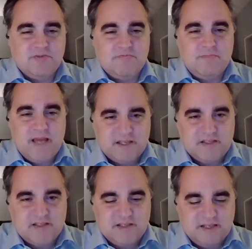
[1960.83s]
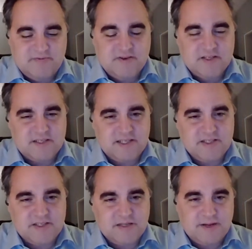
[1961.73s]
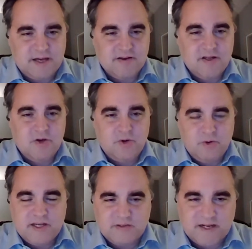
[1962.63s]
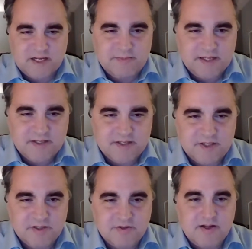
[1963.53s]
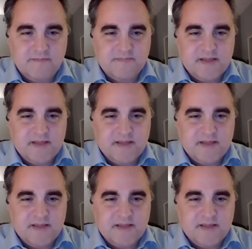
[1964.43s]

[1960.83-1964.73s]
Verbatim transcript: makes different decisions about who gets recommended to you